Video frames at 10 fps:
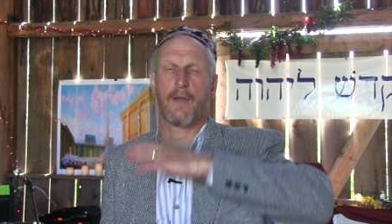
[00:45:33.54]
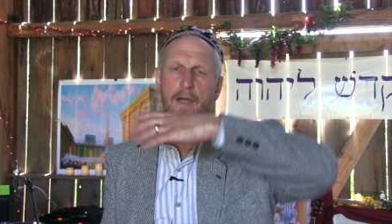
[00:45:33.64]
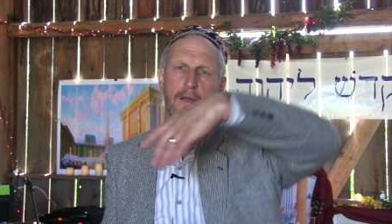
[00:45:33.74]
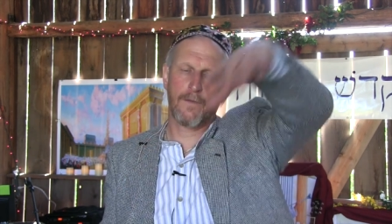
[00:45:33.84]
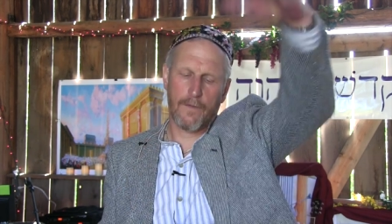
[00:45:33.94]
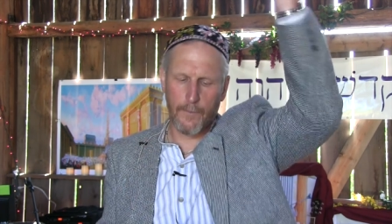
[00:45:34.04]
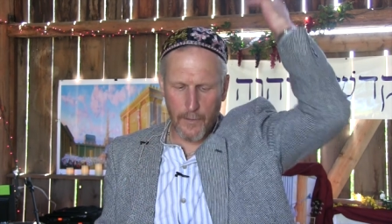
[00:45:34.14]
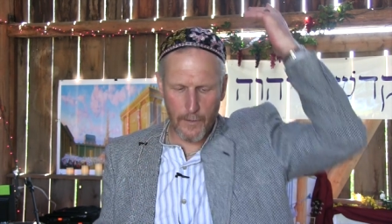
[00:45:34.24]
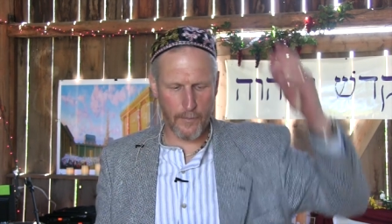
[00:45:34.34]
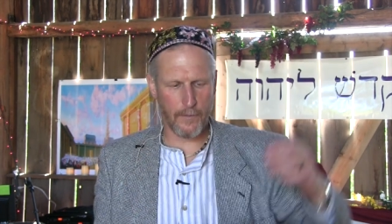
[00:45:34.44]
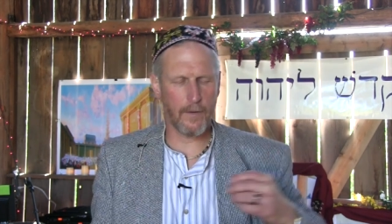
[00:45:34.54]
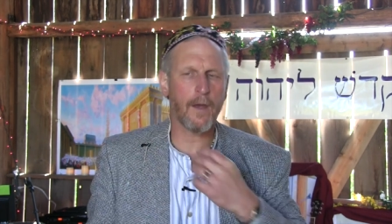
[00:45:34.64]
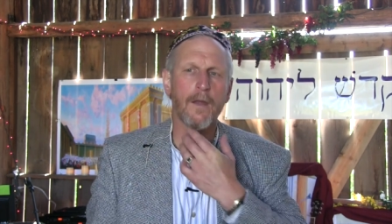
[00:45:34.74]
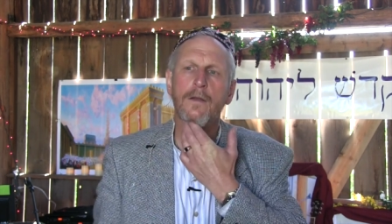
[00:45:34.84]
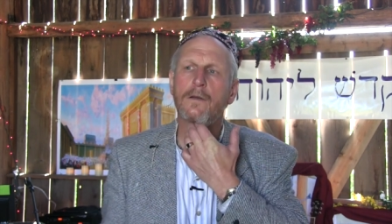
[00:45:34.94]
I know it just went over his
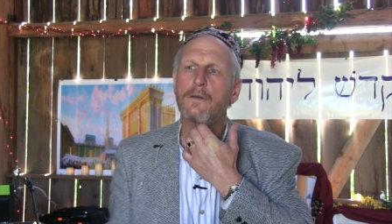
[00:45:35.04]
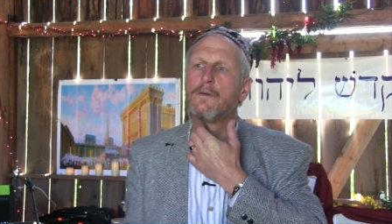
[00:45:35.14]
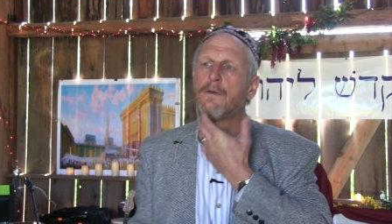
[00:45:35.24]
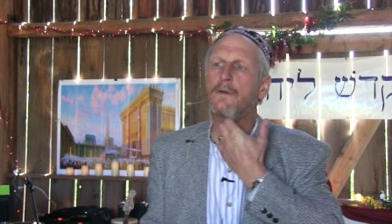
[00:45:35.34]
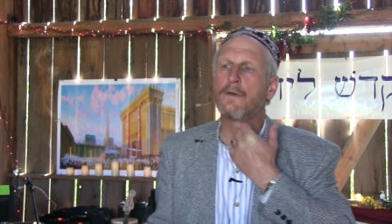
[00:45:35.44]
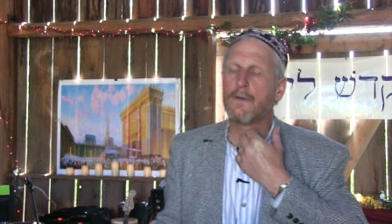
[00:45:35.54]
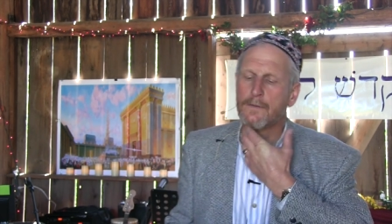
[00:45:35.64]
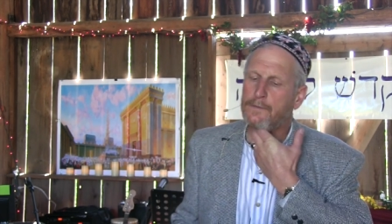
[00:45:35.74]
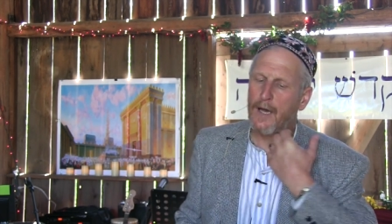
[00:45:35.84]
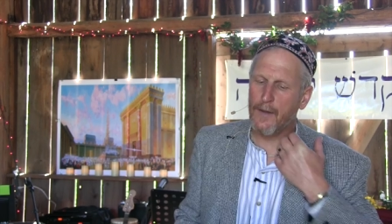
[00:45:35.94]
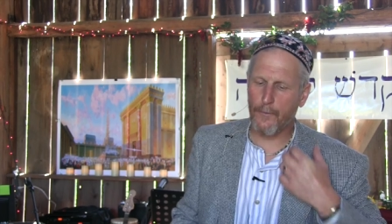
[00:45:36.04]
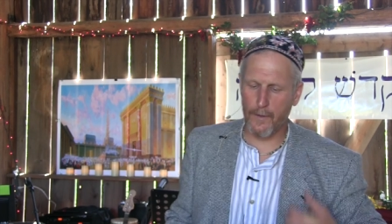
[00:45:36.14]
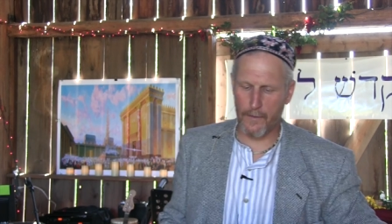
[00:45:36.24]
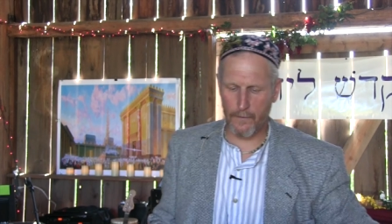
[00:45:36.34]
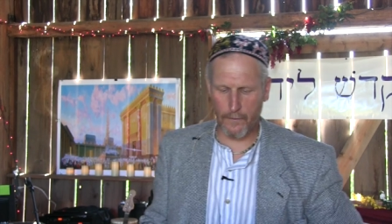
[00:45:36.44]
head. I've
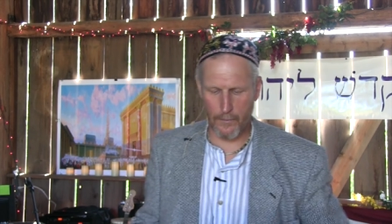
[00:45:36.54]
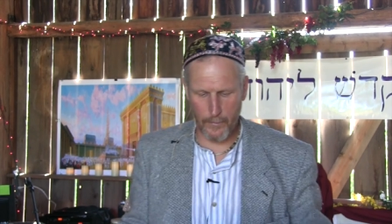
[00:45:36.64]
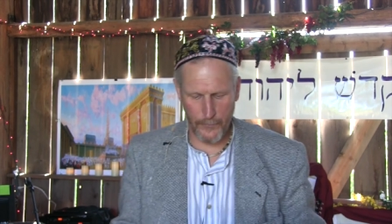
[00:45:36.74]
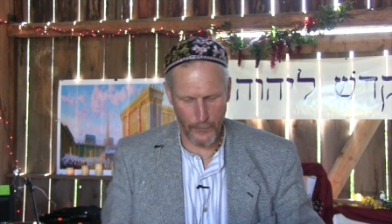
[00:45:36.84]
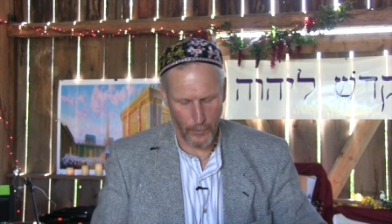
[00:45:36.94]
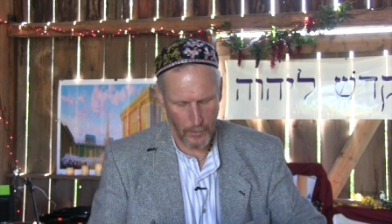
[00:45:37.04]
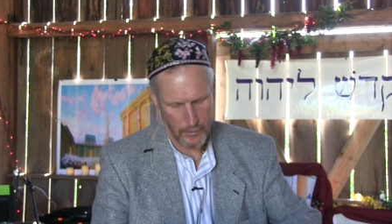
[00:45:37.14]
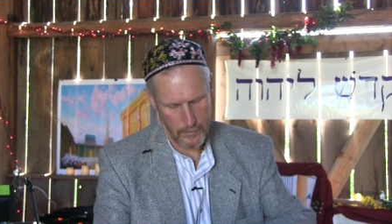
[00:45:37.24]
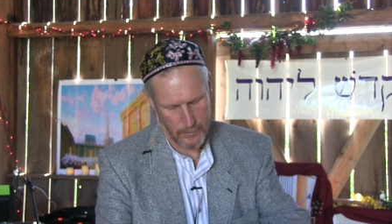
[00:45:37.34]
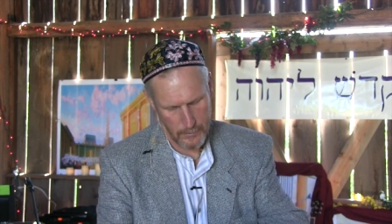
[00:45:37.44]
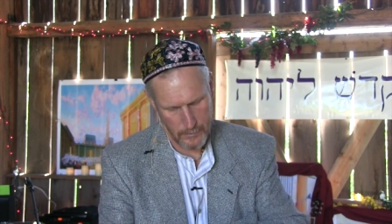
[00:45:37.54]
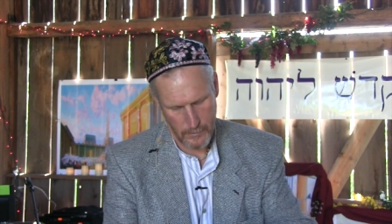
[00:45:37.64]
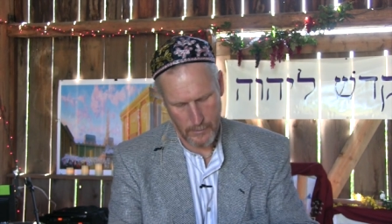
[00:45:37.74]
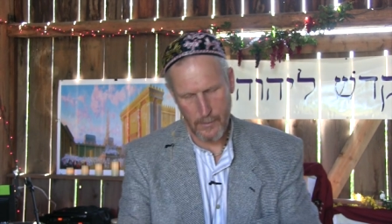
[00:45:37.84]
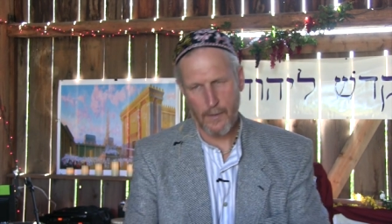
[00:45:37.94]
witnessed to him before.
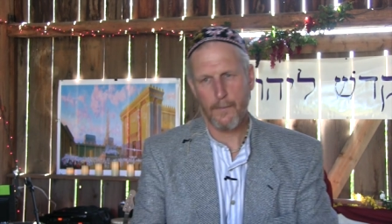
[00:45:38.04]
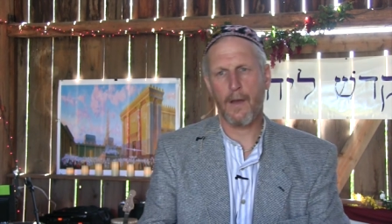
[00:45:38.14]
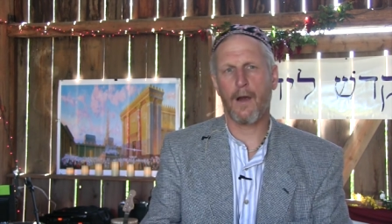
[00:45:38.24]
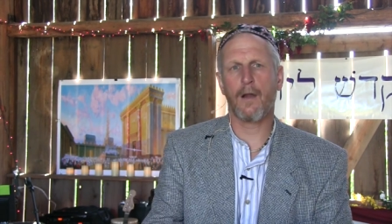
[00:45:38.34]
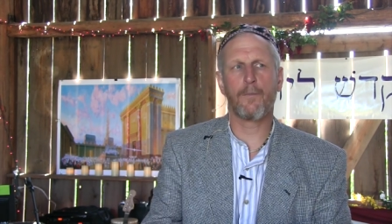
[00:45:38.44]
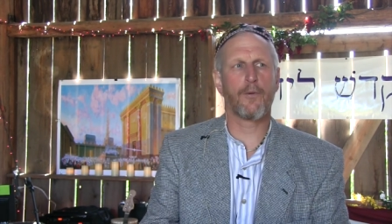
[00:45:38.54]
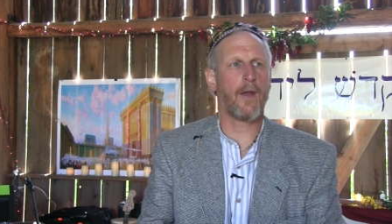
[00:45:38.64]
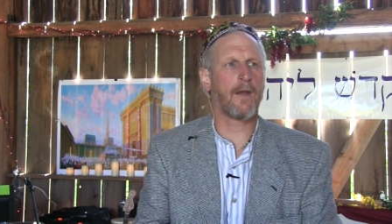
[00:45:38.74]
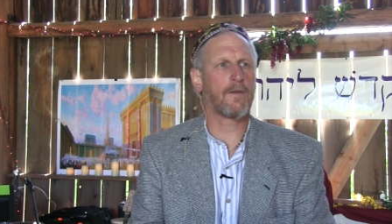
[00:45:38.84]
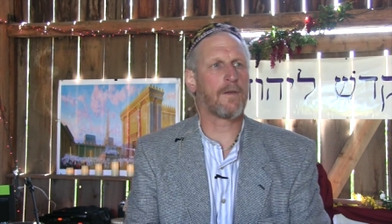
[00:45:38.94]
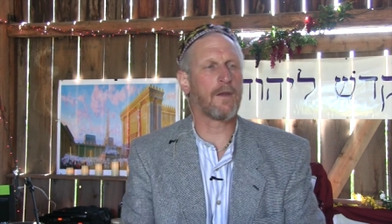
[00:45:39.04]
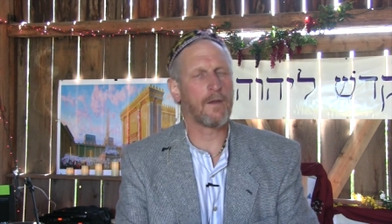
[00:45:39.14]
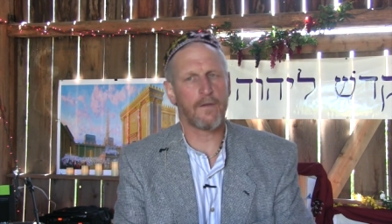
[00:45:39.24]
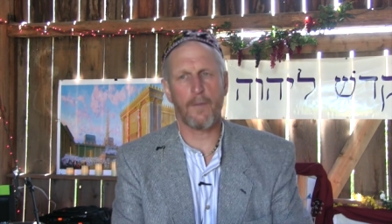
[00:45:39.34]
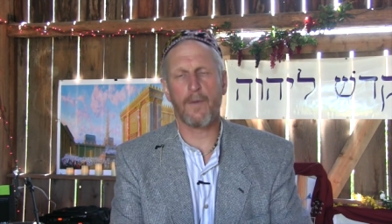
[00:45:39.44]
My heart breaks. You
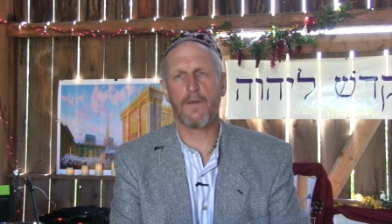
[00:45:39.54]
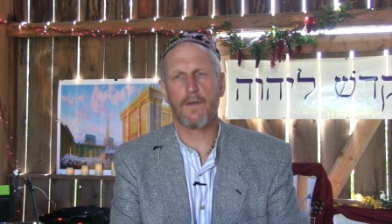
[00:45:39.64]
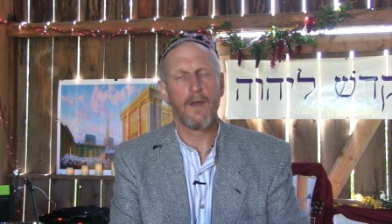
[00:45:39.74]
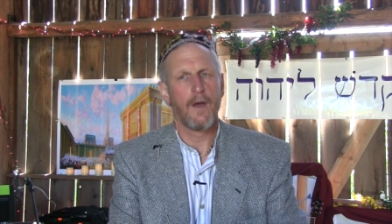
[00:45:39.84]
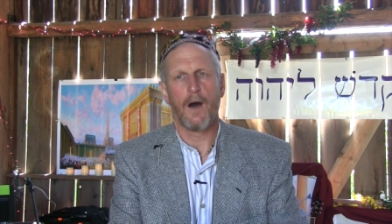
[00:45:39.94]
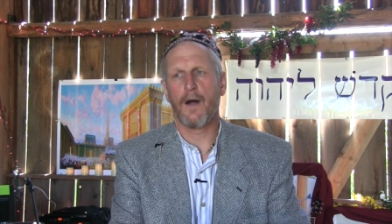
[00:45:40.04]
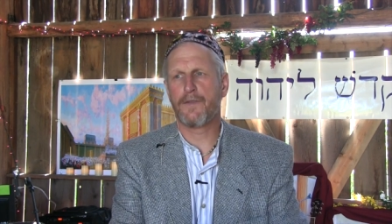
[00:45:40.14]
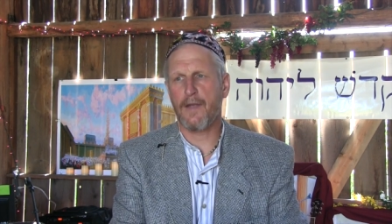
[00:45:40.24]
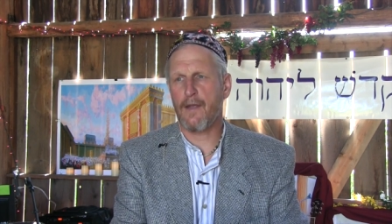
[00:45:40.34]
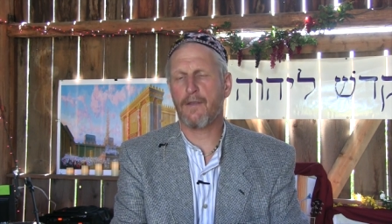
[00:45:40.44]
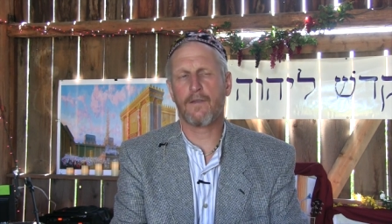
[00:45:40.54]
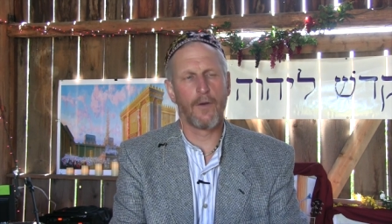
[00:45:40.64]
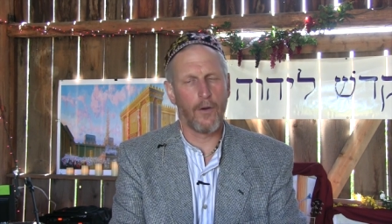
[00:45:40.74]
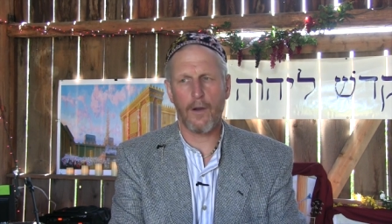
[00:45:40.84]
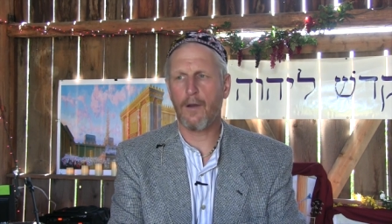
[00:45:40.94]
get somebody's on death's
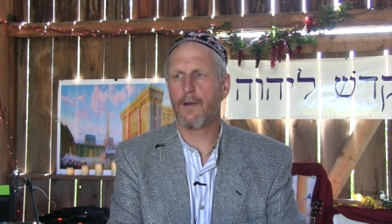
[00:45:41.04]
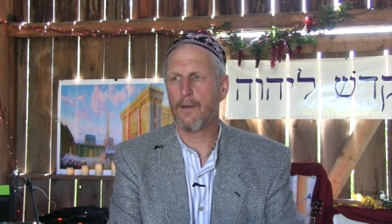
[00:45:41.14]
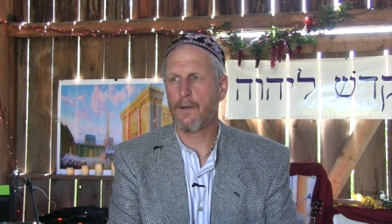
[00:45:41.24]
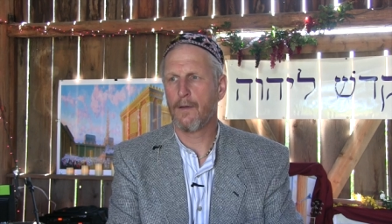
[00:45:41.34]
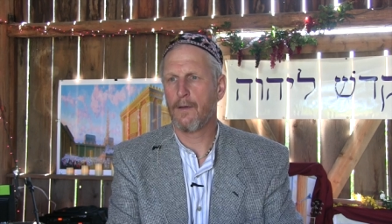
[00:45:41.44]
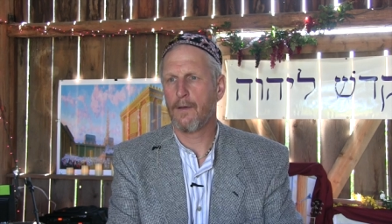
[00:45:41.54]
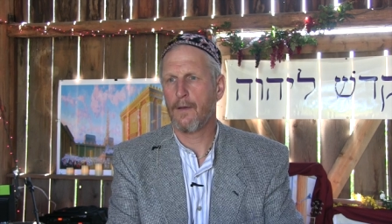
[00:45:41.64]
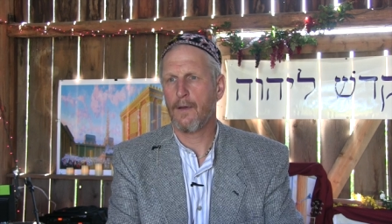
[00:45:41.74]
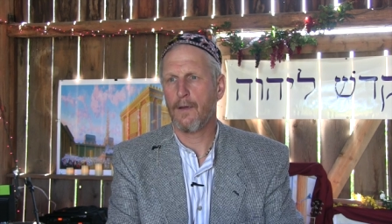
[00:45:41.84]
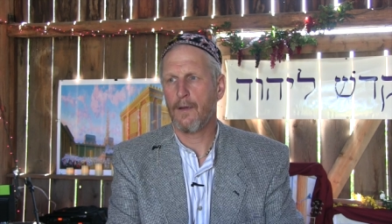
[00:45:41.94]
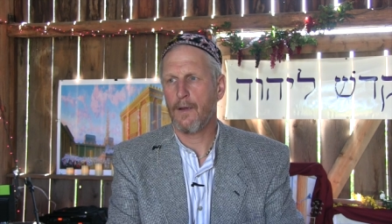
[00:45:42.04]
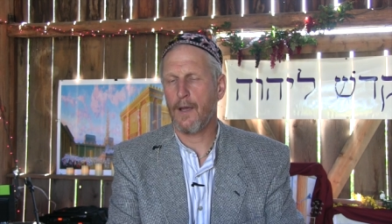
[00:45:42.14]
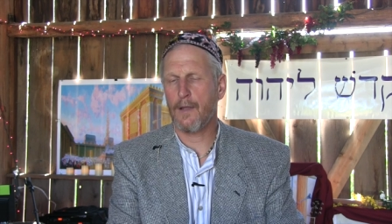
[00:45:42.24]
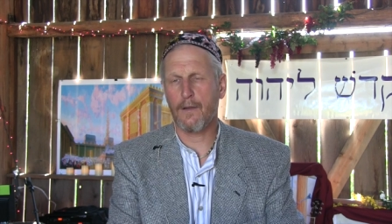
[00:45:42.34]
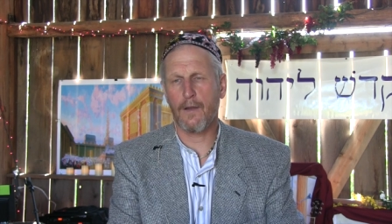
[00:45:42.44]
door
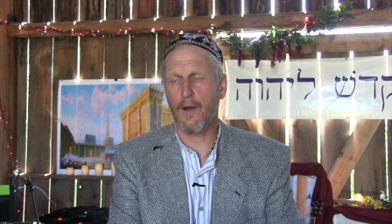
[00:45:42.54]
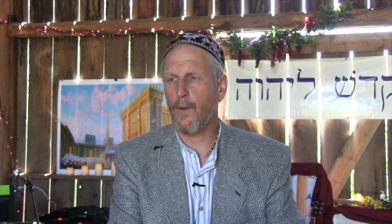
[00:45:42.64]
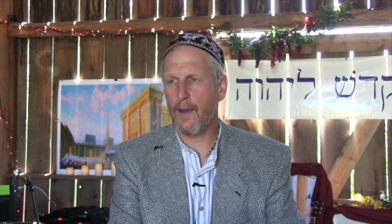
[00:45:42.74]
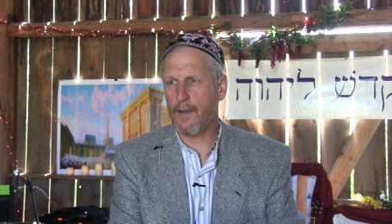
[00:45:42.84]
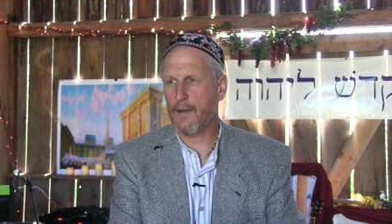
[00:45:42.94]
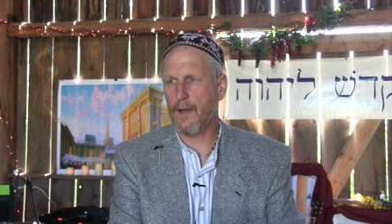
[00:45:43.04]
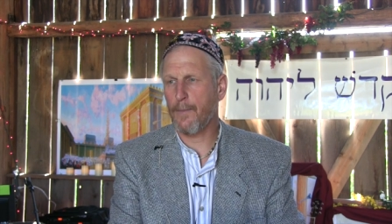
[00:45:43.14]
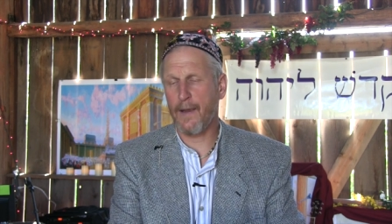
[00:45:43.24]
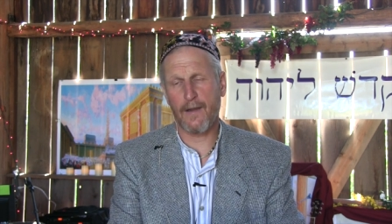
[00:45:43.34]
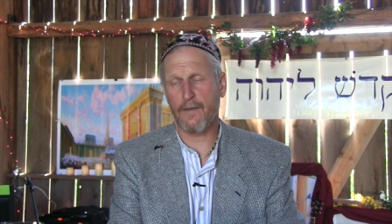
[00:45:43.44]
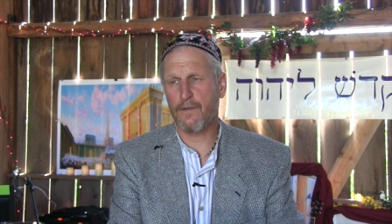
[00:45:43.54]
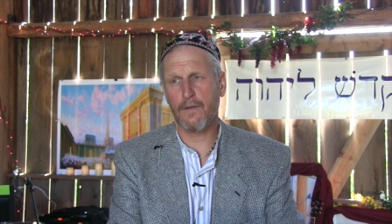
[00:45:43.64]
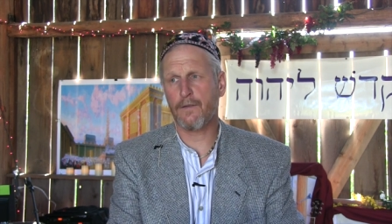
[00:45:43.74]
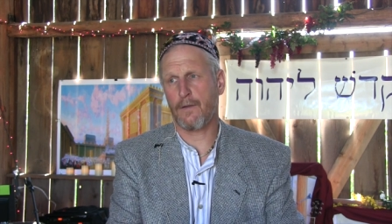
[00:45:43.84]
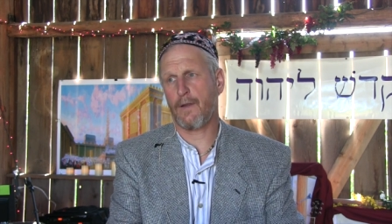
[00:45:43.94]
and they're not waking up. I got a
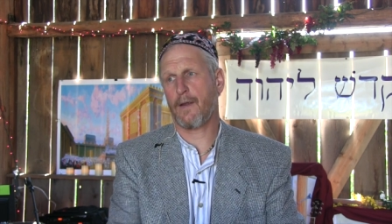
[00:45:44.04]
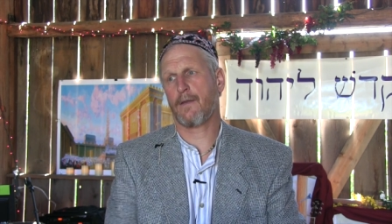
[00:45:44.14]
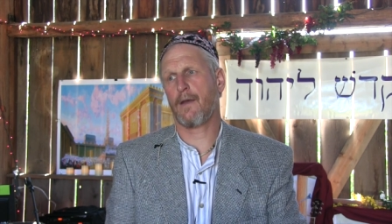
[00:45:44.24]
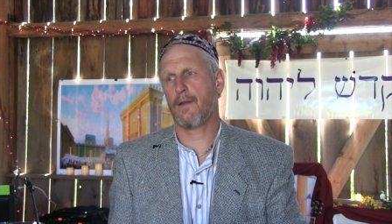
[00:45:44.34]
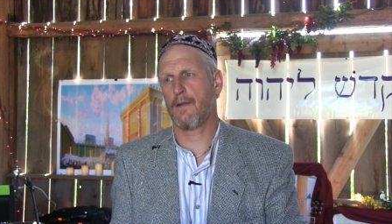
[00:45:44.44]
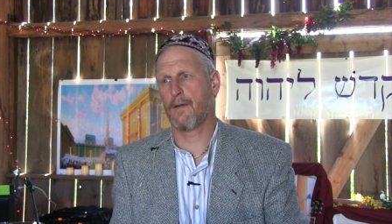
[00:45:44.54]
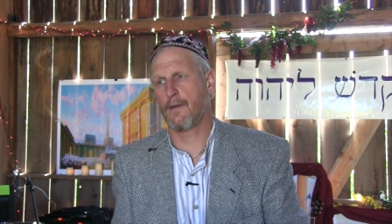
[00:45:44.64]
sister like that.